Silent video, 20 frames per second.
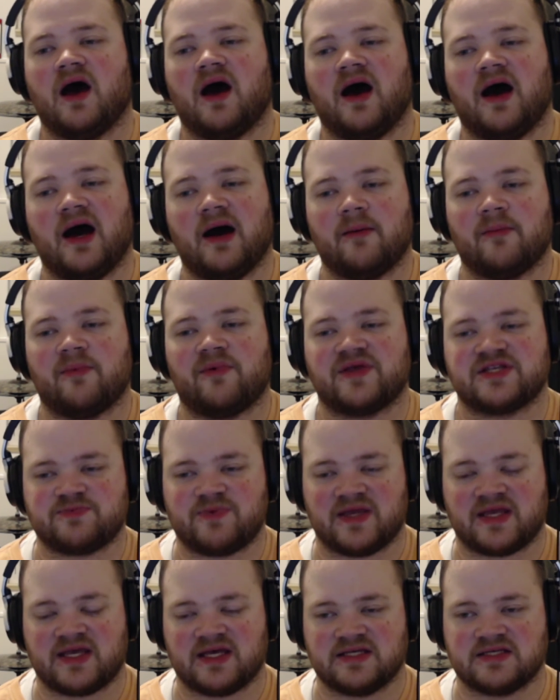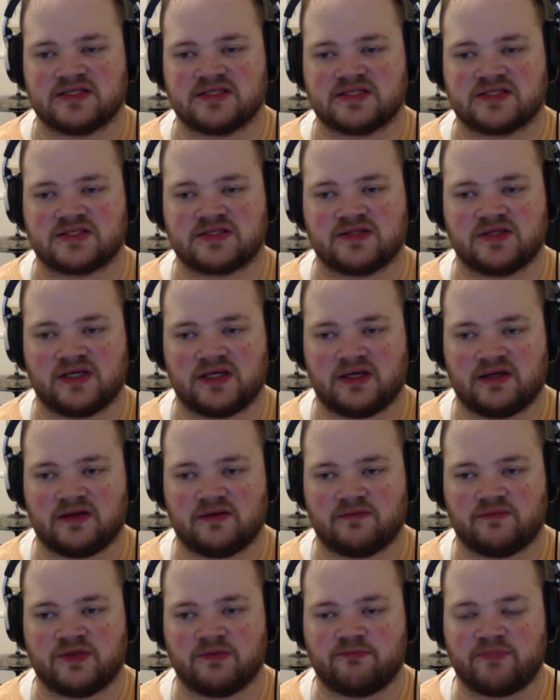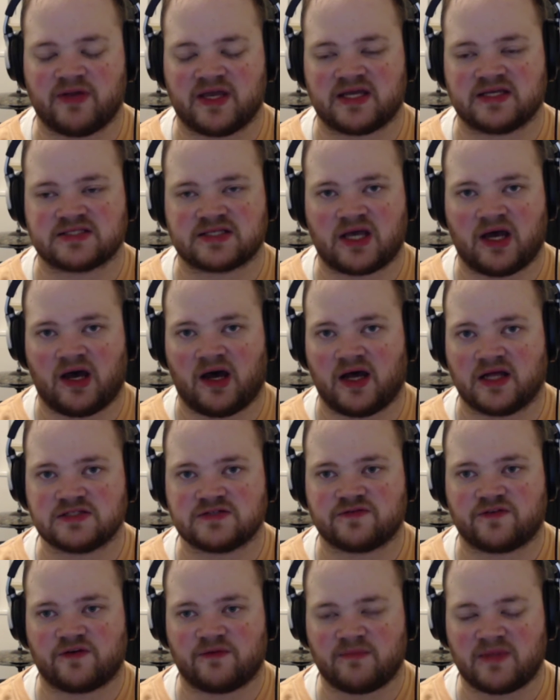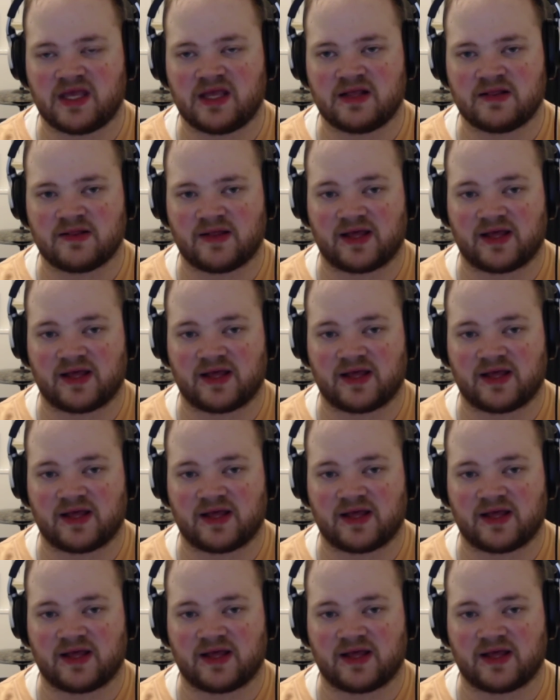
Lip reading: but that's because the biggest cons for me,